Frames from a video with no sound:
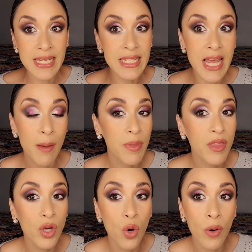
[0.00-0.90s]
depth
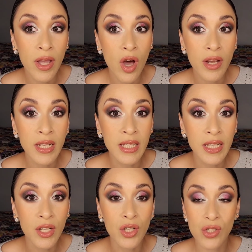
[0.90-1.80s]
going on in
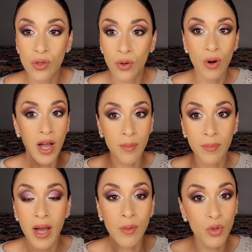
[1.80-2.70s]
here, so
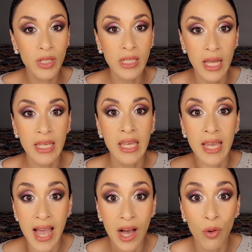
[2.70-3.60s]
I'm really liking
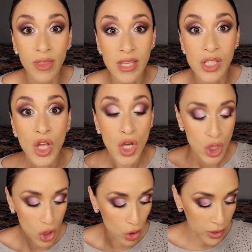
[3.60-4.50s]
how this
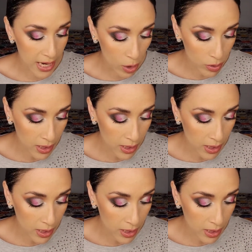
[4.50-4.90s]
turned out.